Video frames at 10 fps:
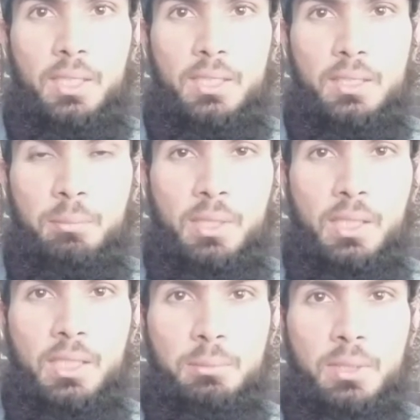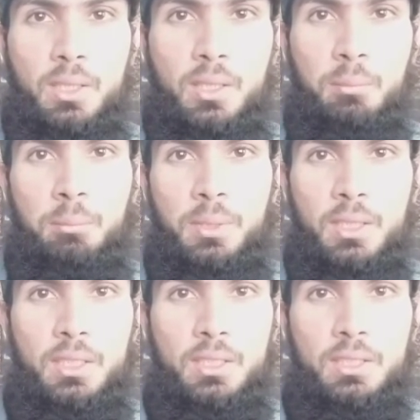something has been
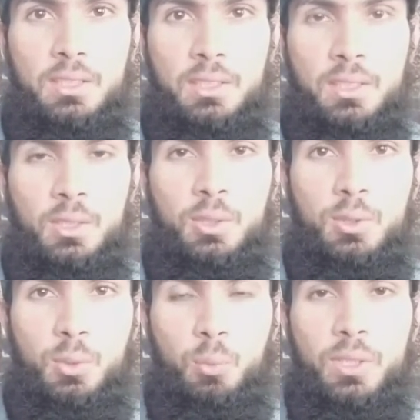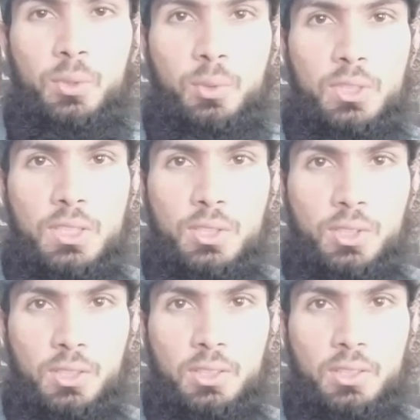completed. So we use this
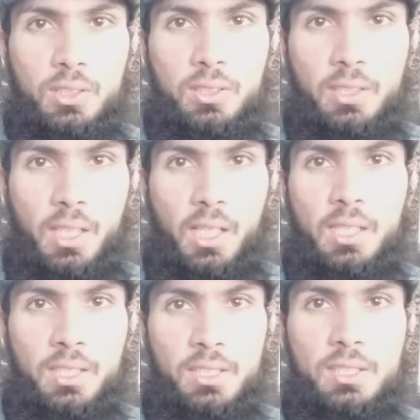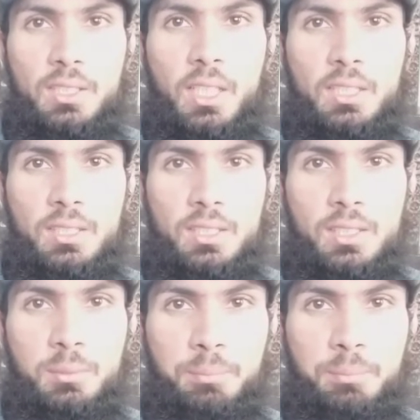structure and this tense.